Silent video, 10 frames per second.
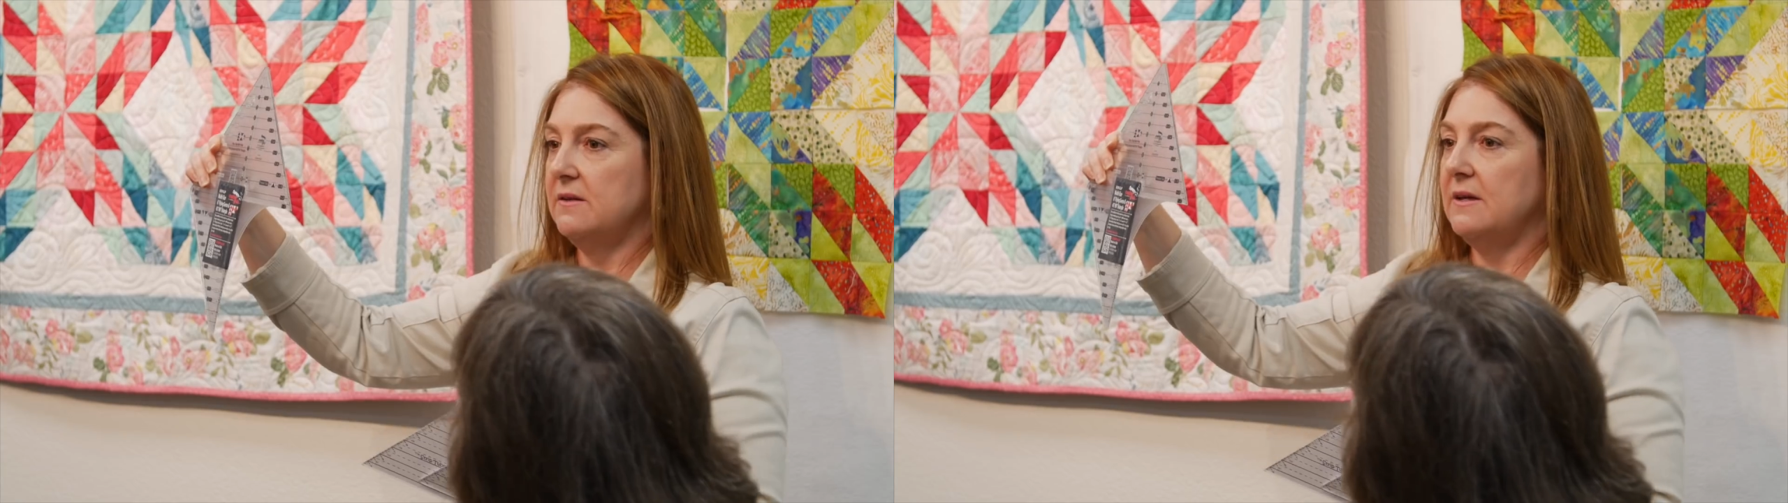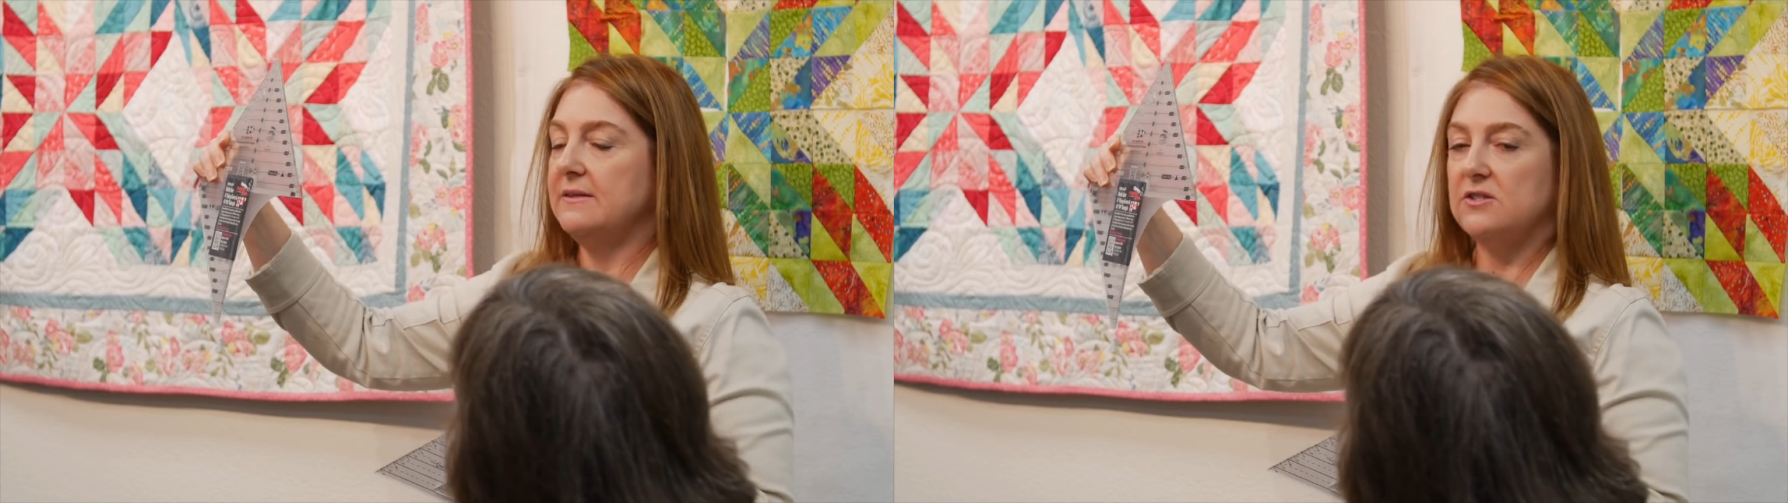
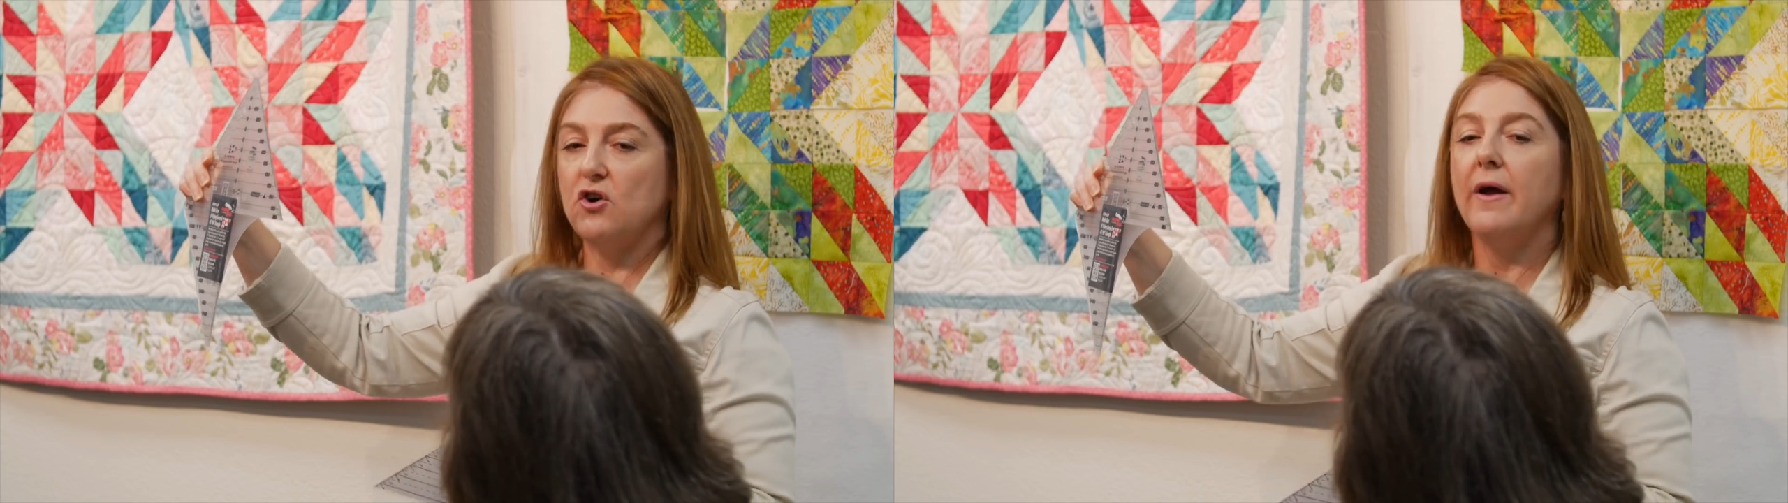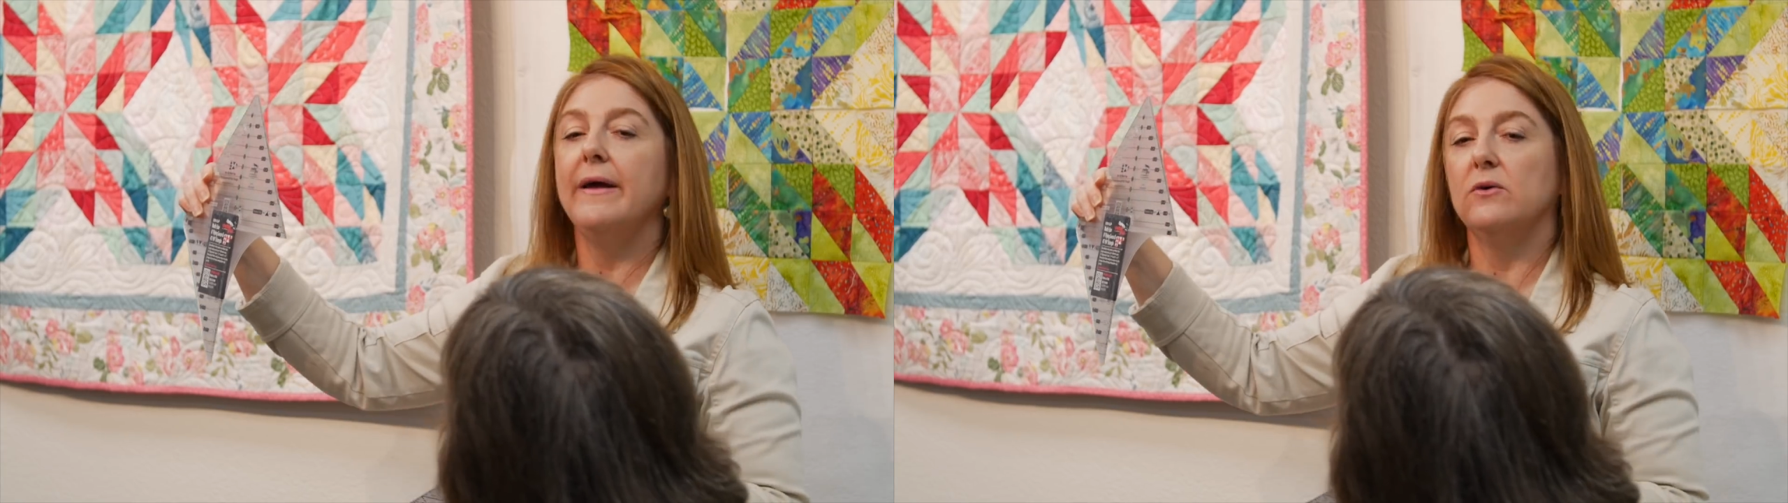that is a
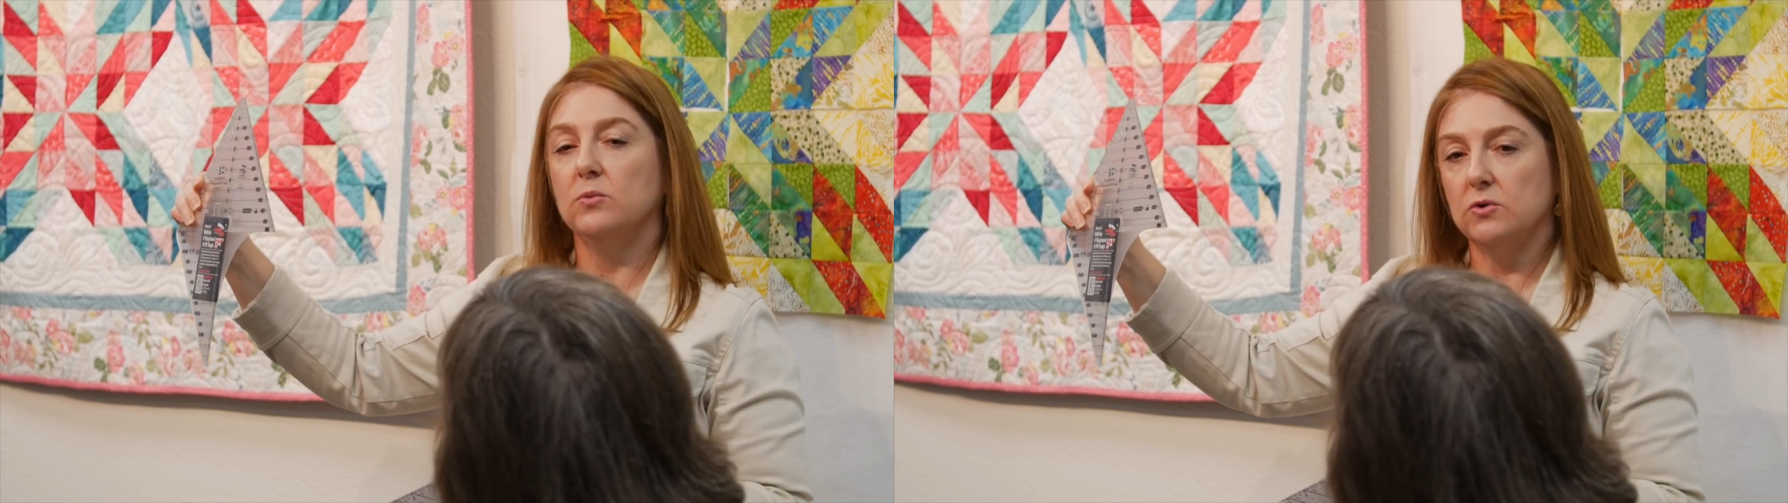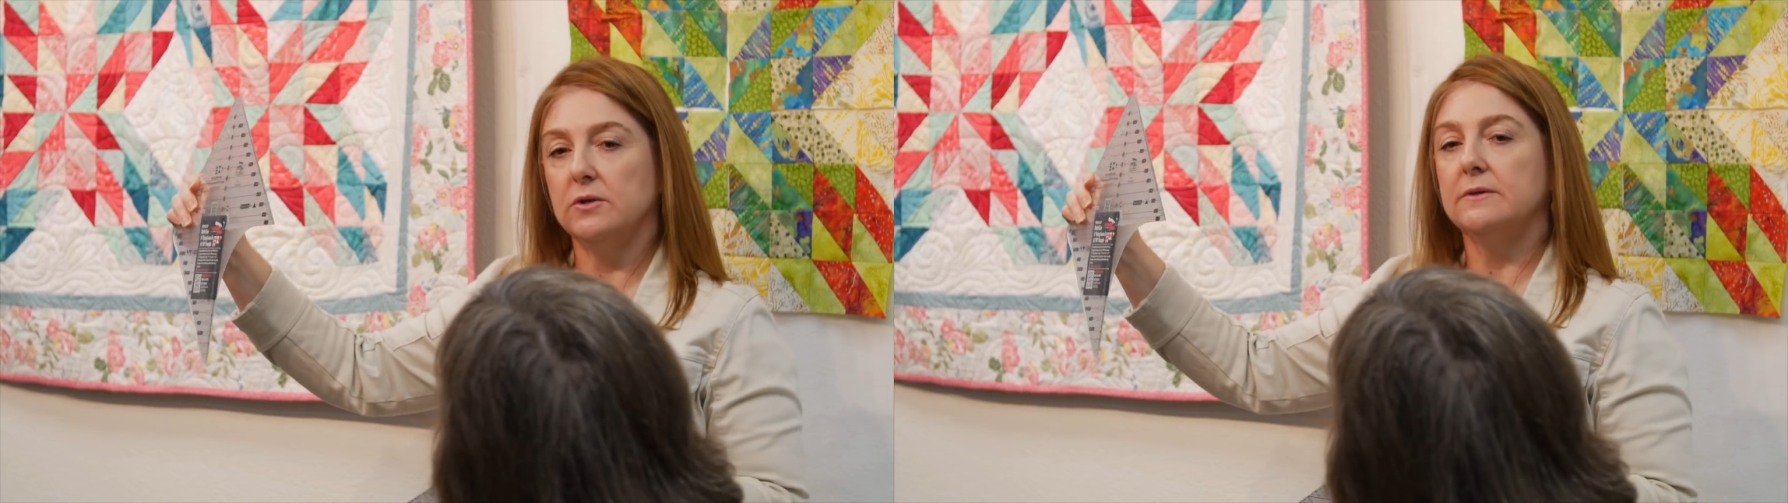triangle
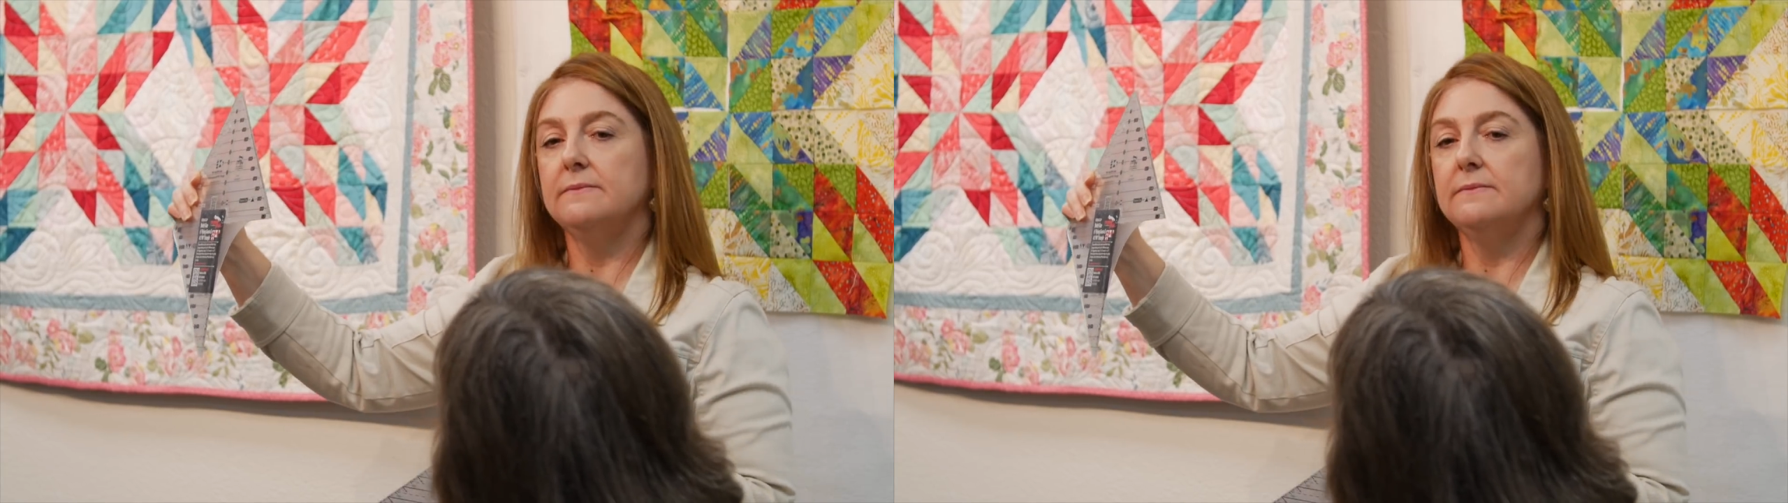ruler.